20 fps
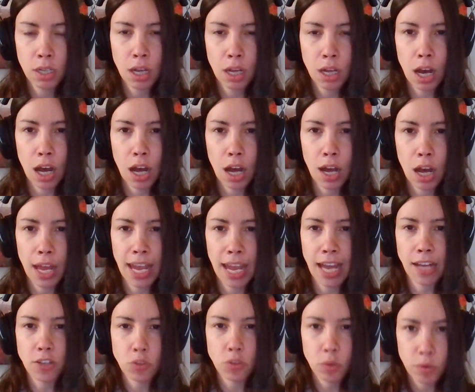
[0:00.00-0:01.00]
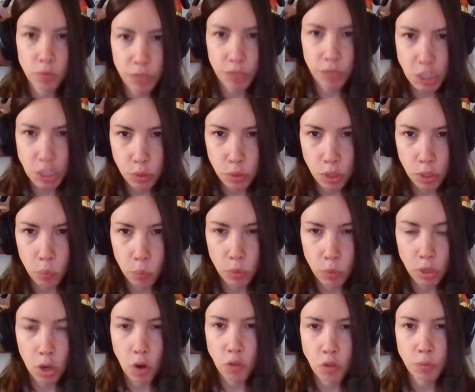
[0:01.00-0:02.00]
And so inflation
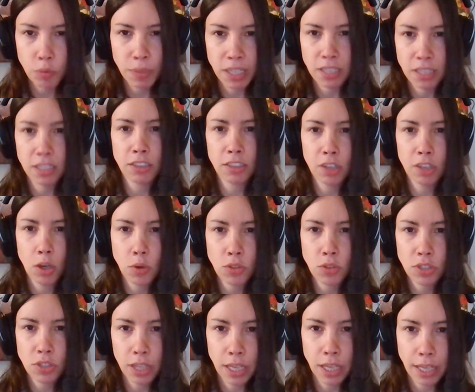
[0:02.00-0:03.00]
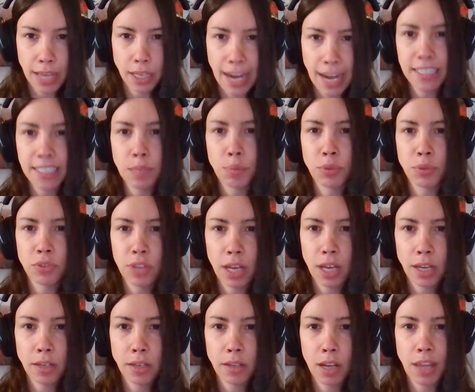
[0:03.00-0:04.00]
would go from like zero to like
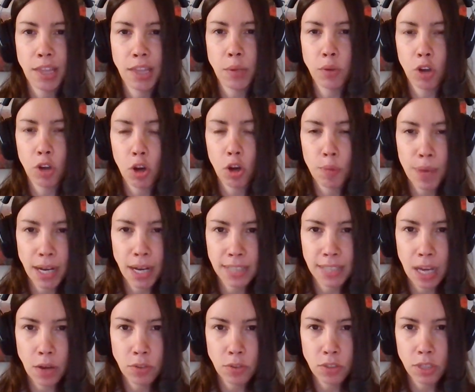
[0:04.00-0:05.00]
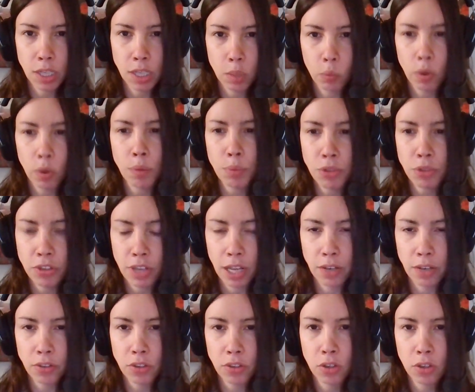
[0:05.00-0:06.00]
18%, and then it would go back down to like
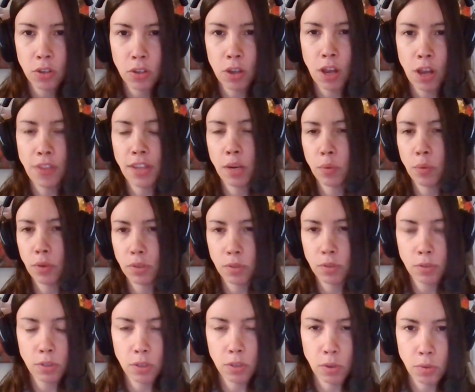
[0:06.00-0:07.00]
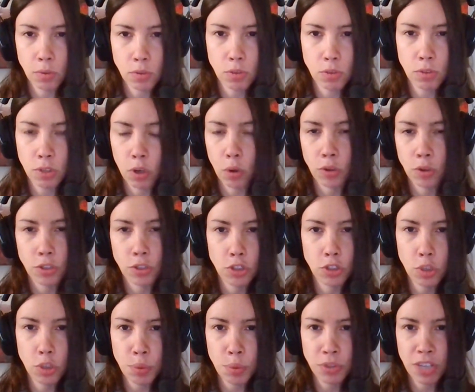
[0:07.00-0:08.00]
1%, and then it would, you know, go
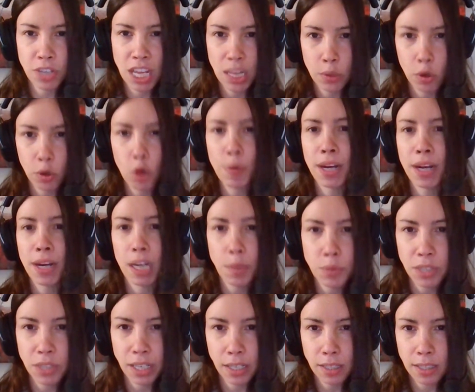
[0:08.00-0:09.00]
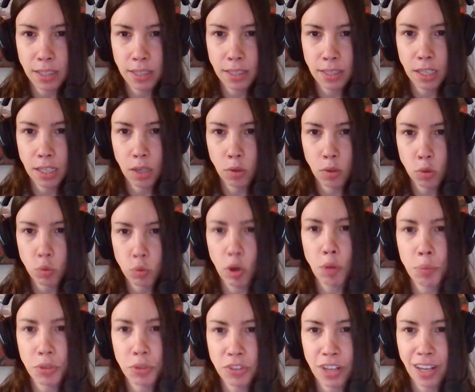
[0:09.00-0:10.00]
to 2%, and then it would go back up to like, you know,
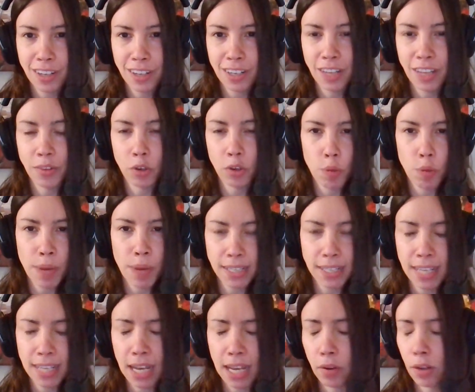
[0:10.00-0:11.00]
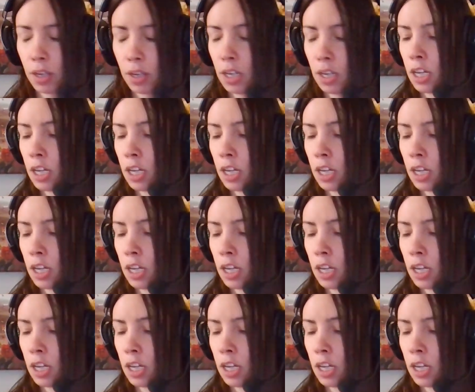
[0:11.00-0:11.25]
12%, and then it would go back down.